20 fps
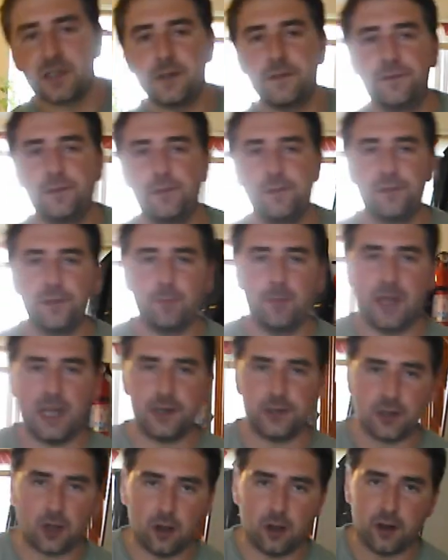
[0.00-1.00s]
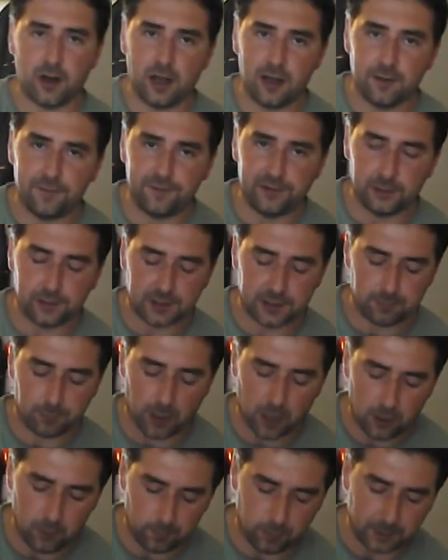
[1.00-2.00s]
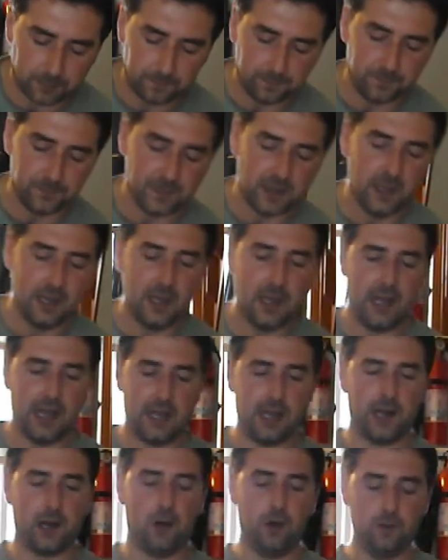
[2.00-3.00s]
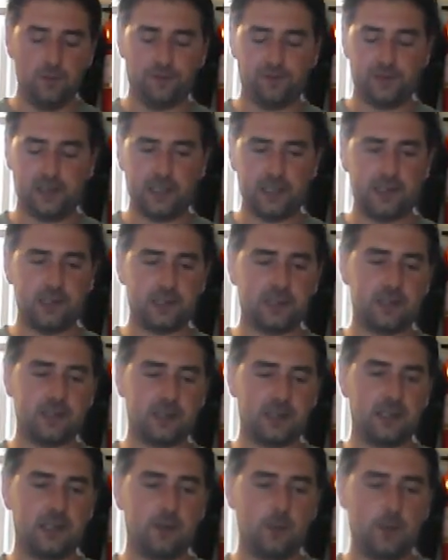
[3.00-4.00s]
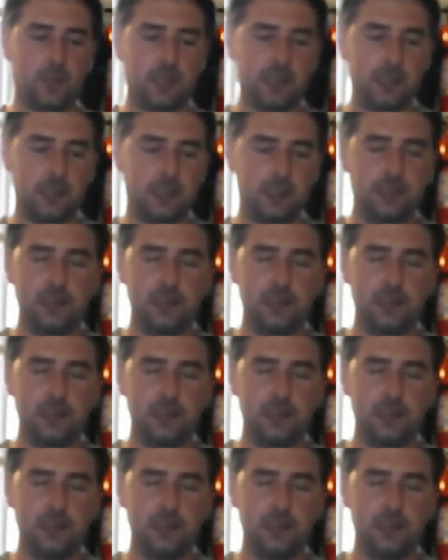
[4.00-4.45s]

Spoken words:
if you ferment on unfiltered pulp. And hopefully this is going to,